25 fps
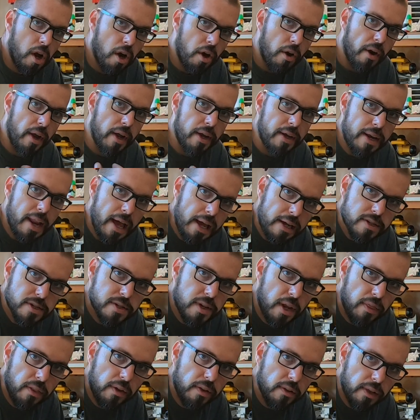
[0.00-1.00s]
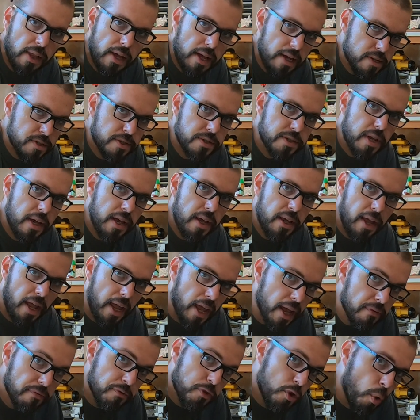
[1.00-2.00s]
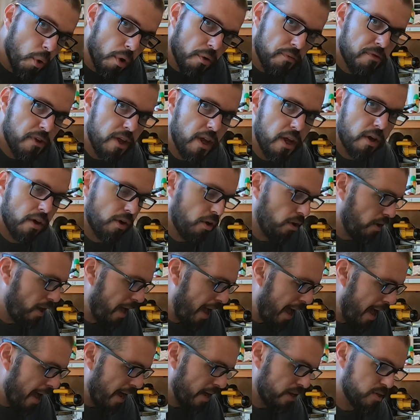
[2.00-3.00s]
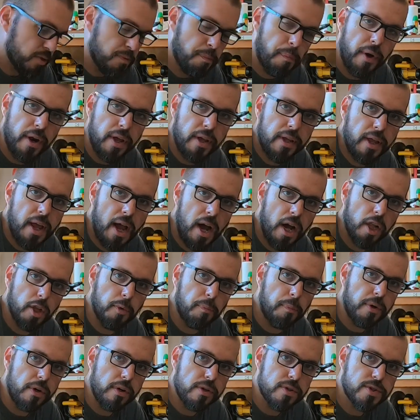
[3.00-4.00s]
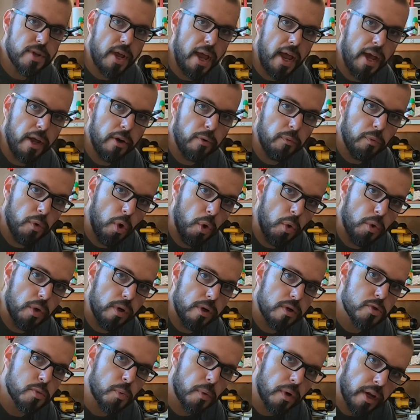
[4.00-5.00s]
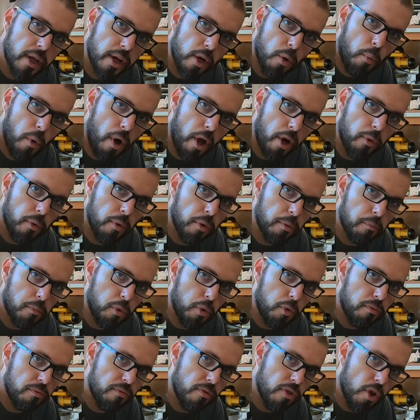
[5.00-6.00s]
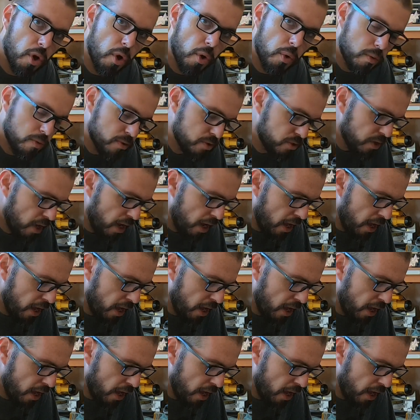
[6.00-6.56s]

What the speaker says: All right, next on the list, if your vehicle has brake calipers and rotors, we're gonna wanna remove those.